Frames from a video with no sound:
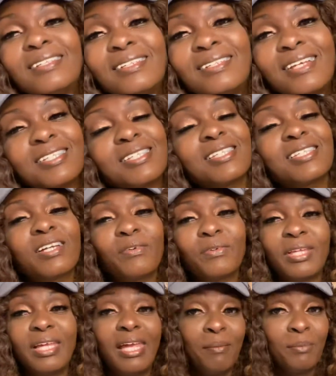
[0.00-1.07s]

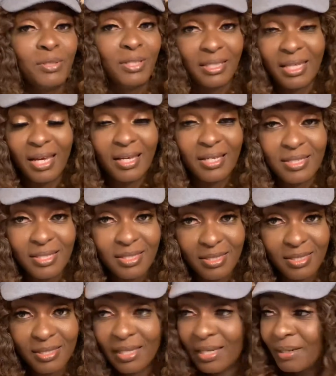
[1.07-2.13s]
necessarily emulate that because there's
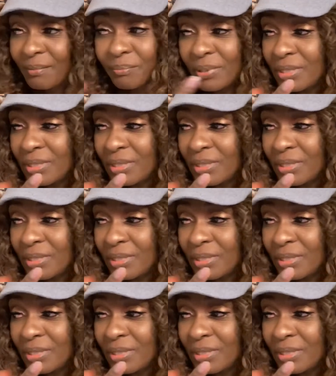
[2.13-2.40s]
a